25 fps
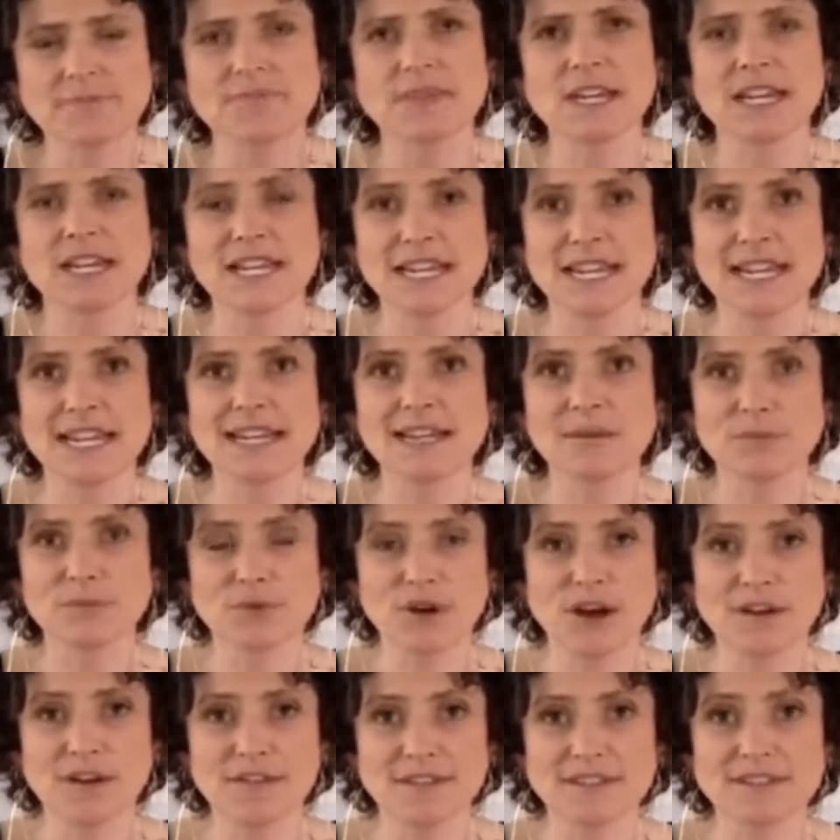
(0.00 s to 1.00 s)
Canadian
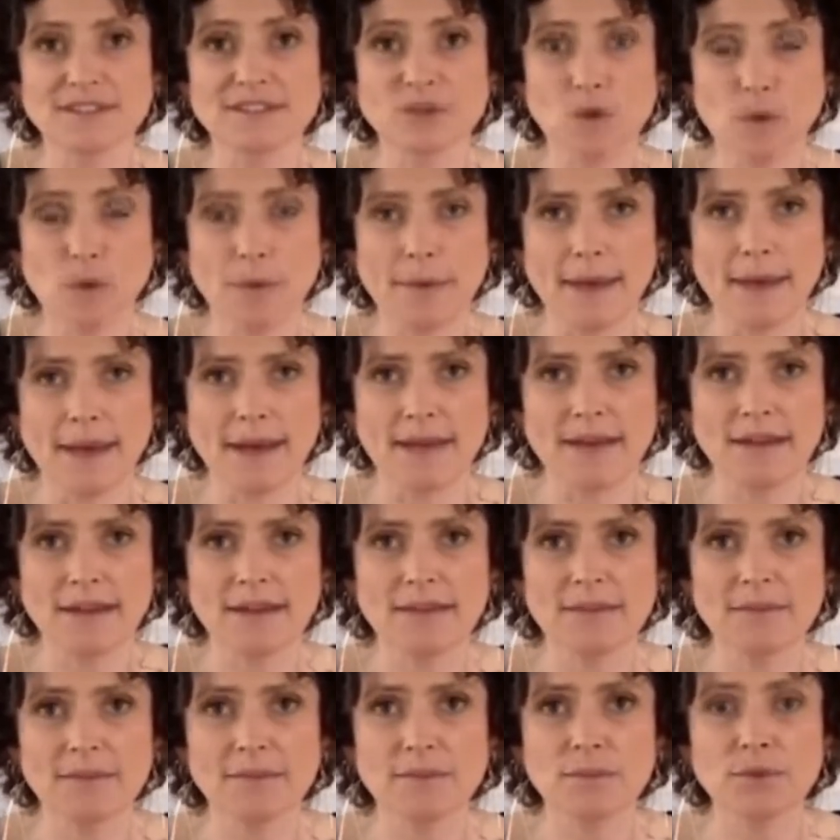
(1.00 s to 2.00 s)
province, Quebec,
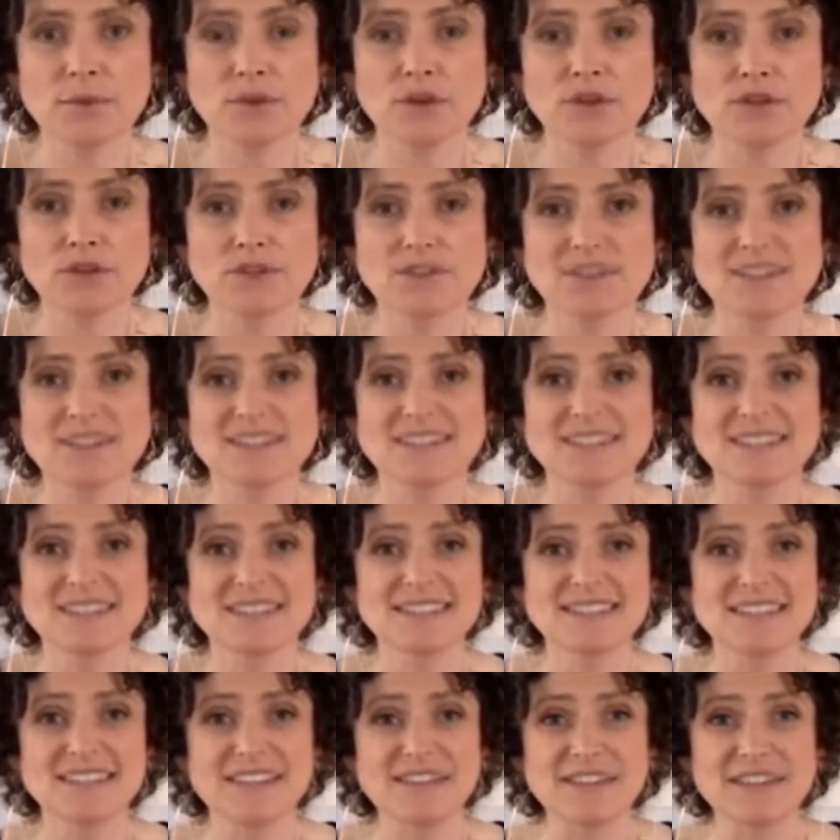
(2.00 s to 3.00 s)
produces
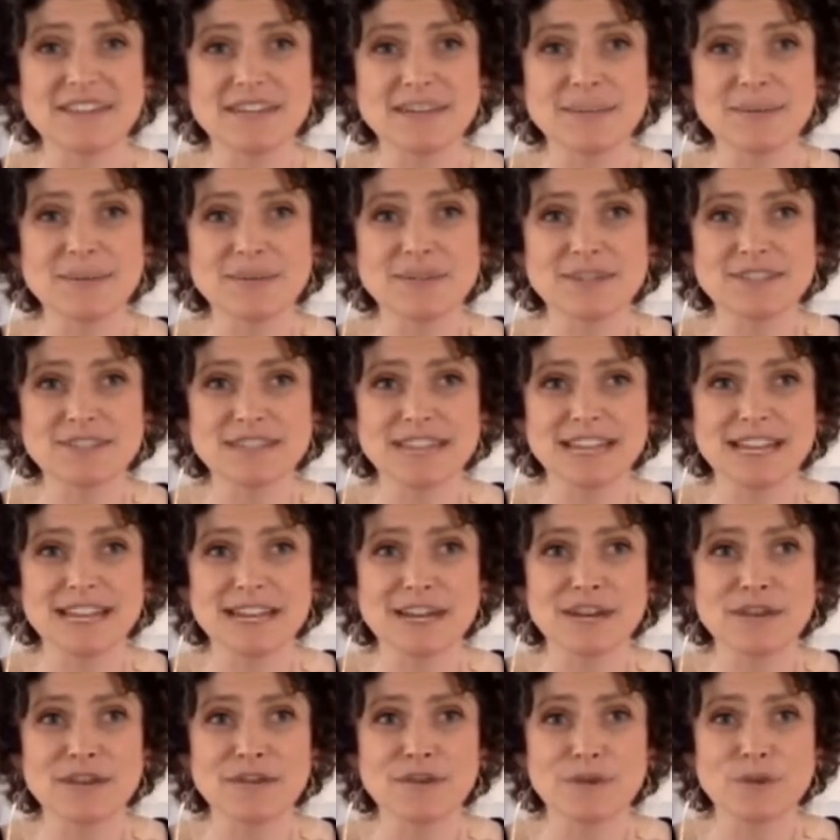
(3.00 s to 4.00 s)
70%
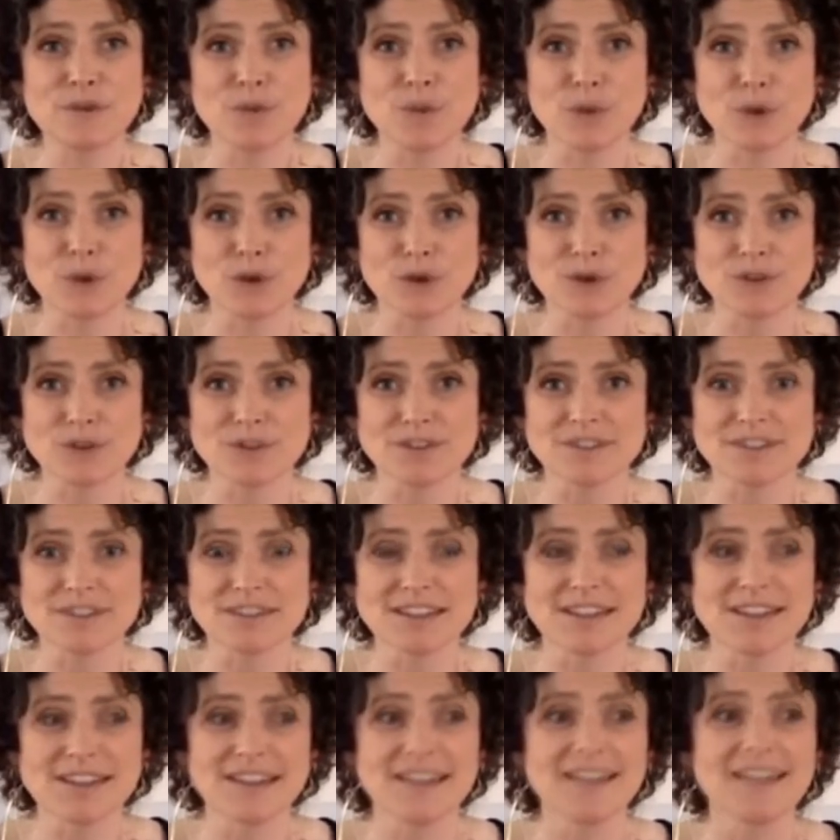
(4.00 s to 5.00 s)
of the world's
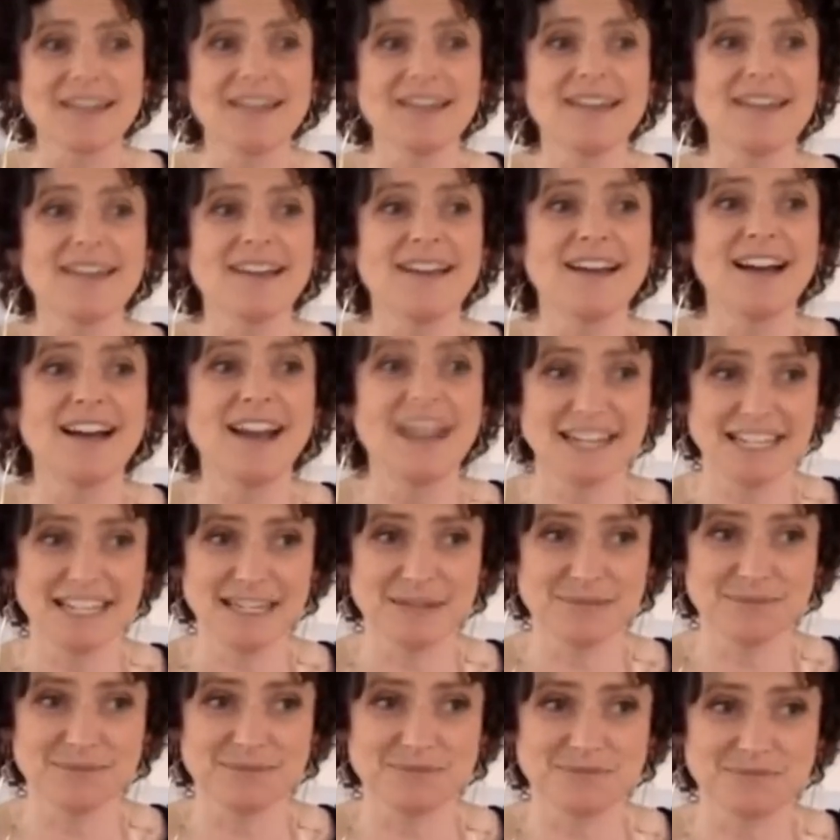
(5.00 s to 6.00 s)
honey,
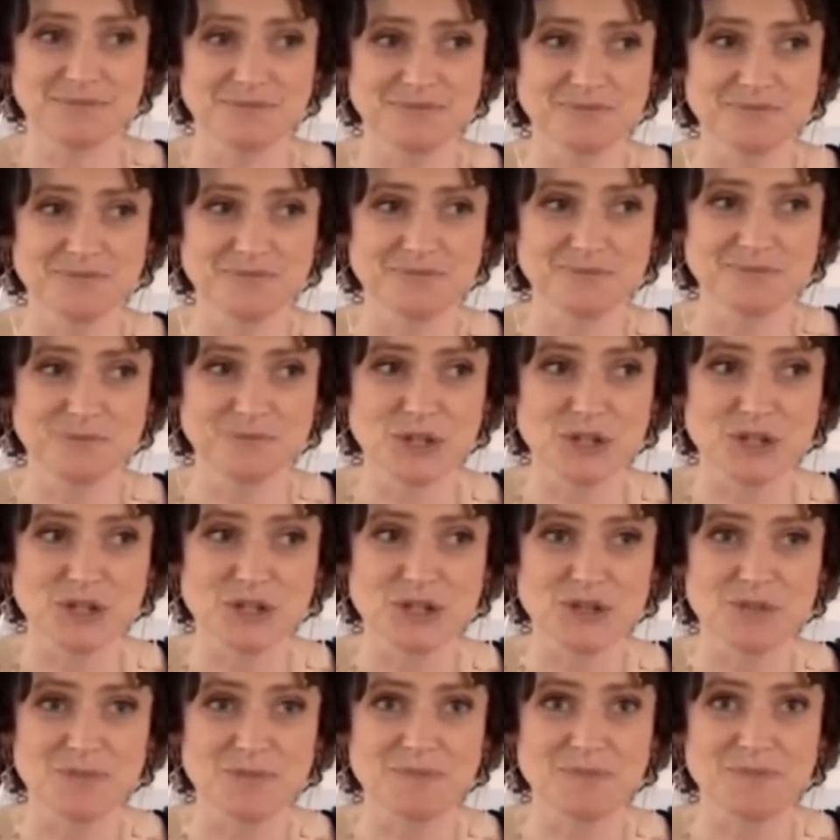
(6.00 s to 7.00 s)

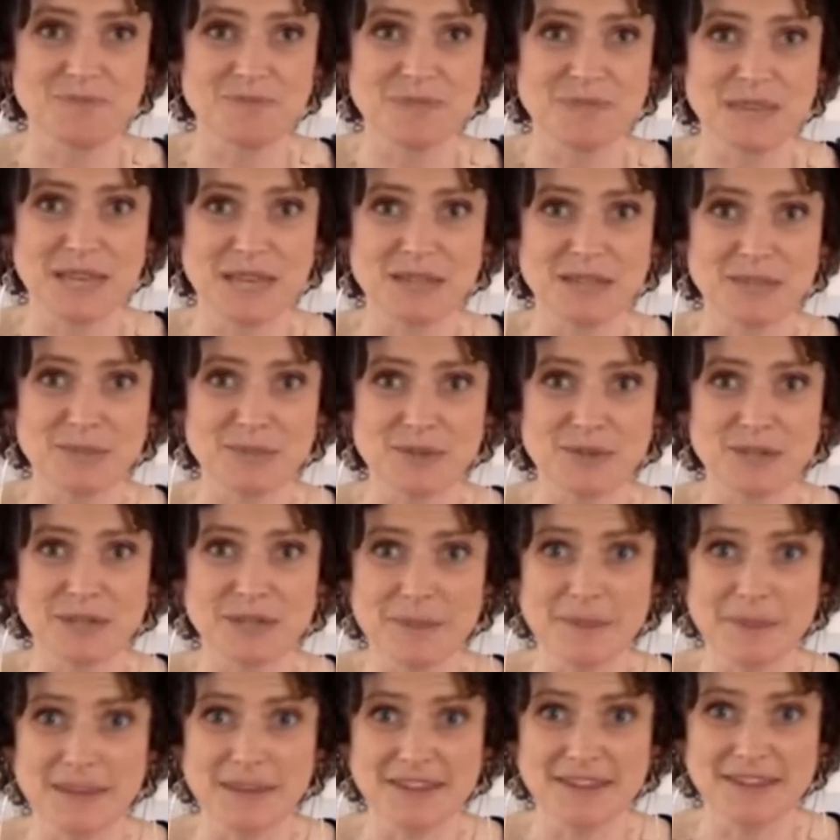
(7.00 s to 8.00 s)
which that's pretty
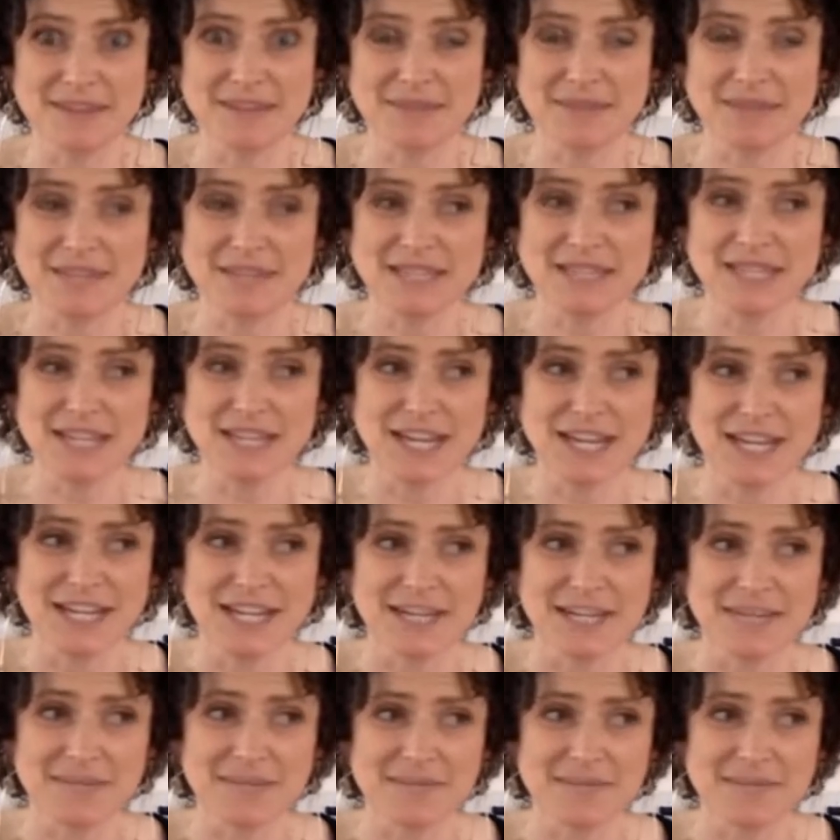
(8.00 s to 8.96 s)
amazing. That's a lot of honey.